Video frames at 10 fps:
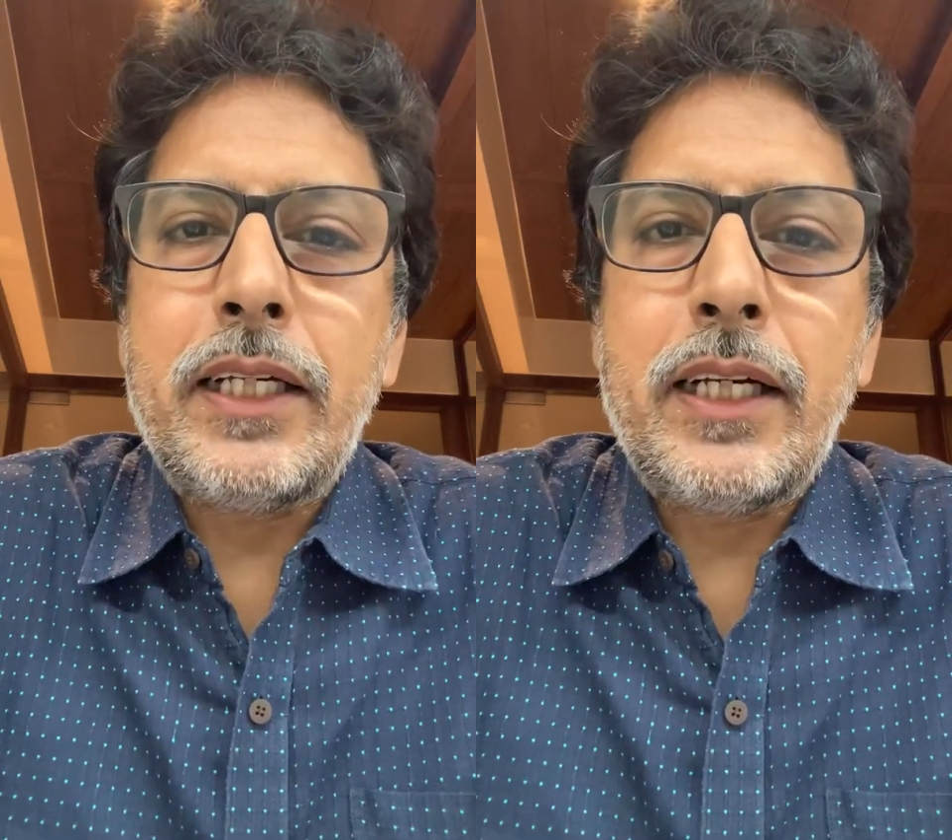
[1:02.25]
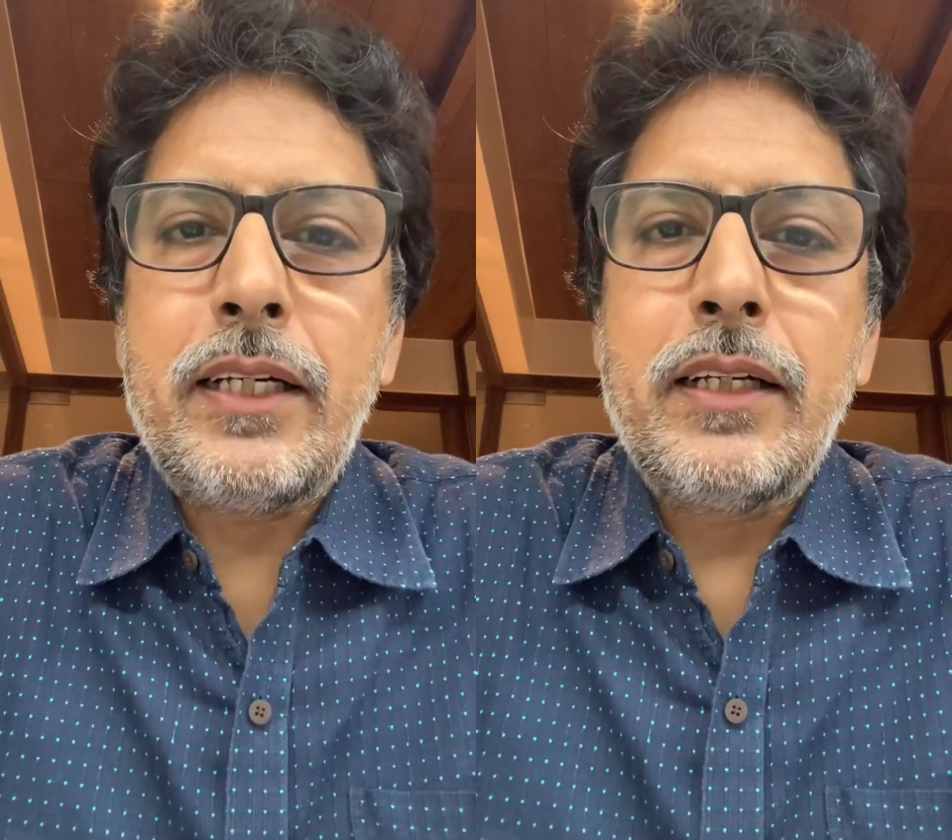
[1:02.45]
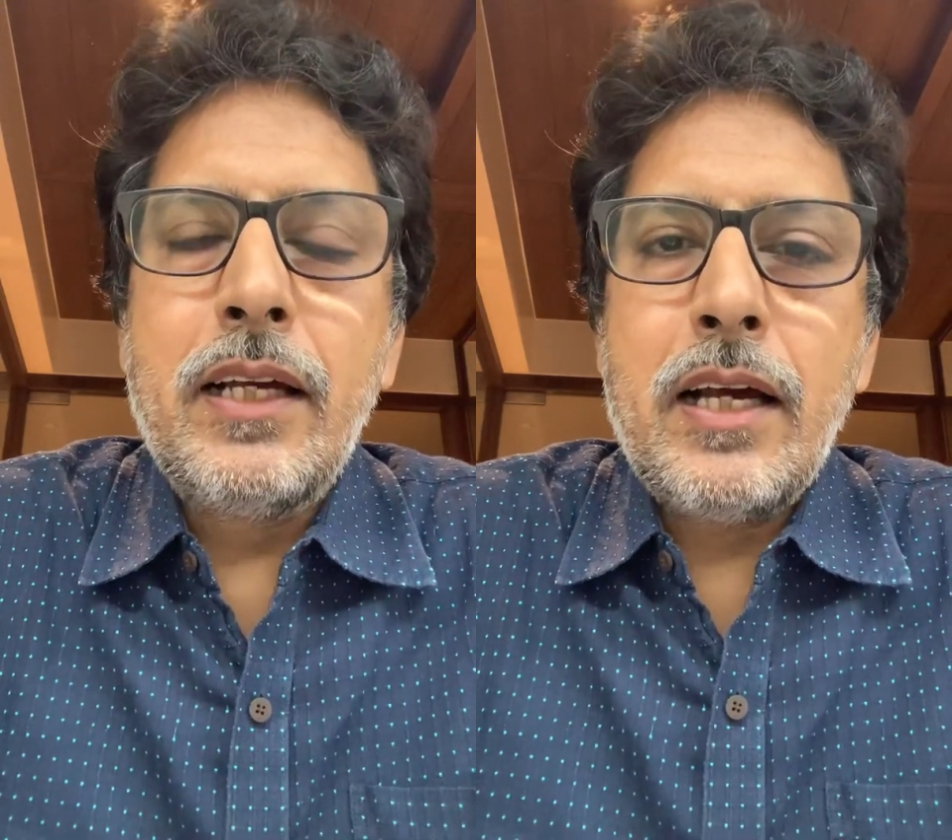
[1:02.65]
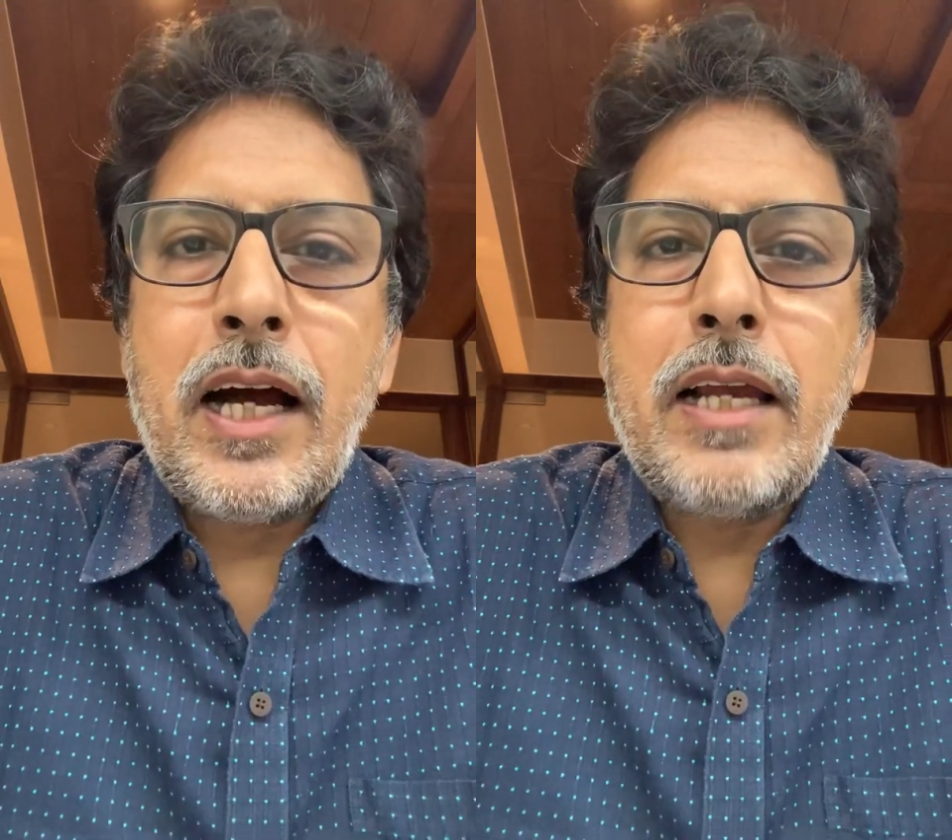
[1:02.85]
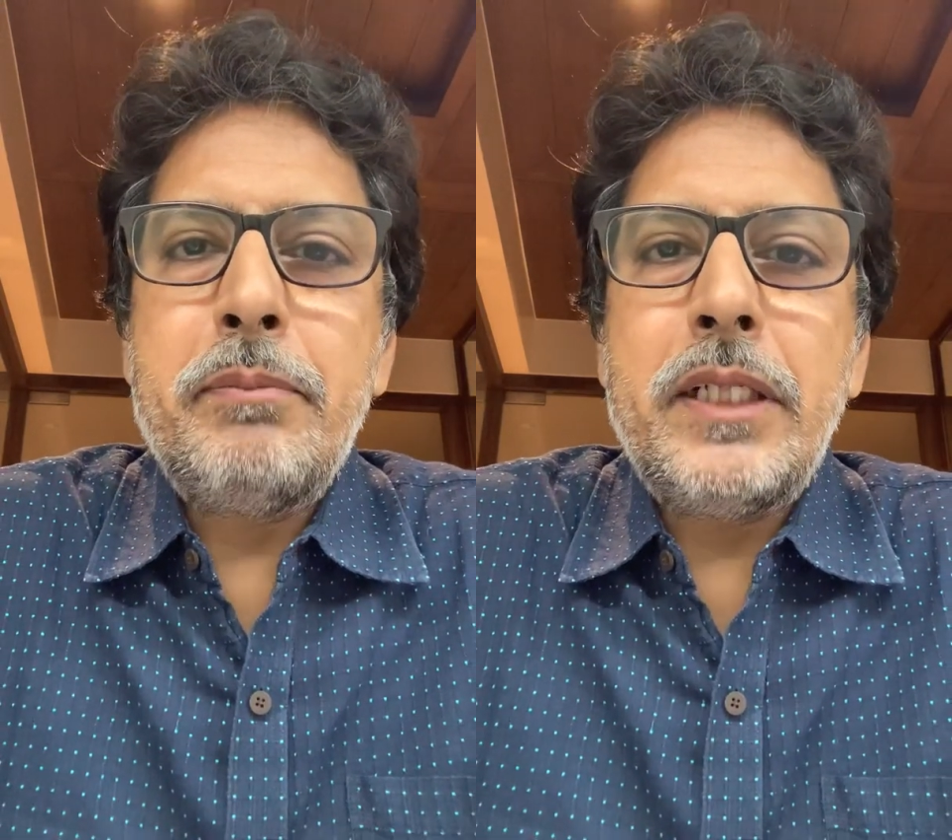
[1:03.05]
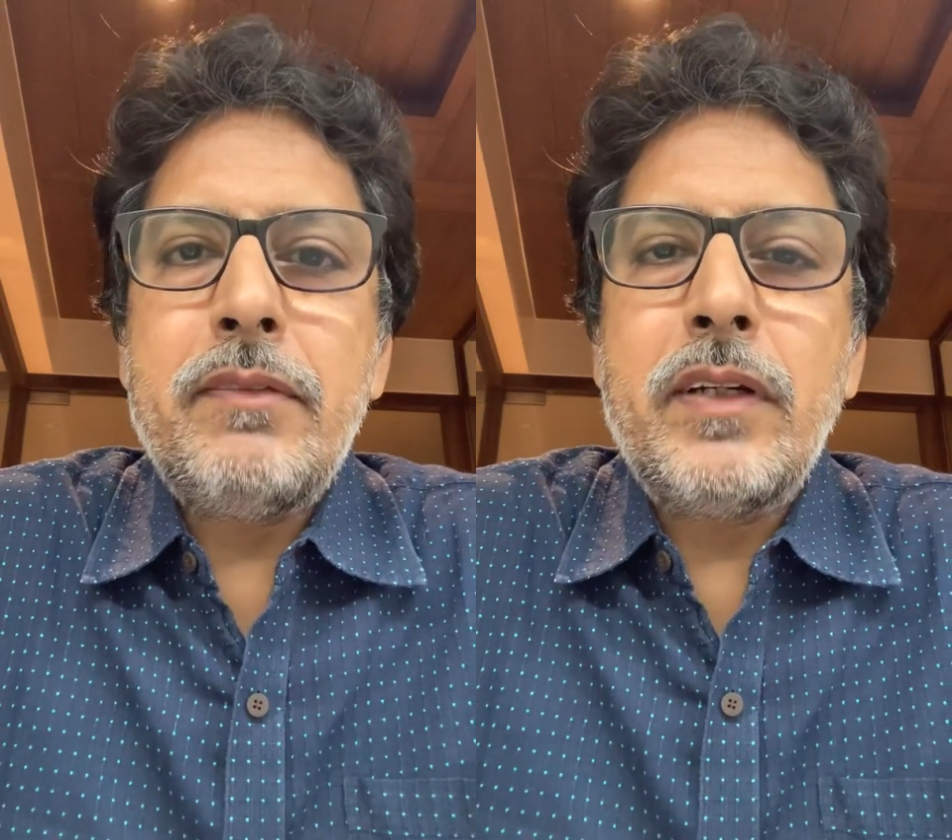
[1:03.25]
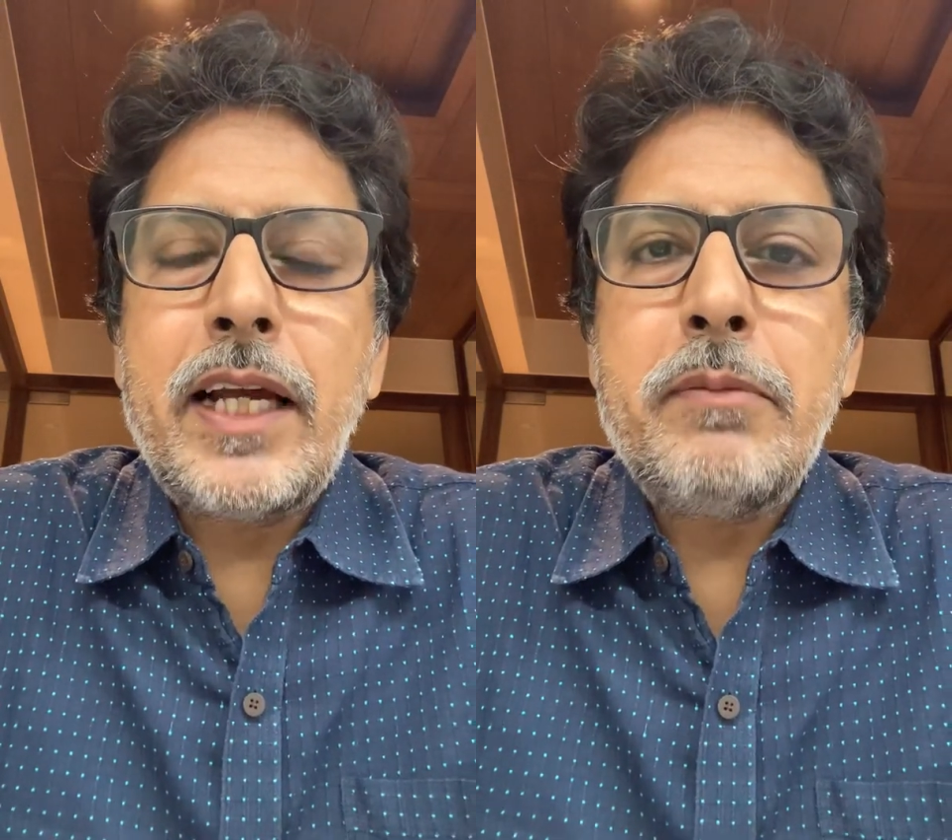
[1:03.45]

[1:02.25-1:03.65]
And I believe line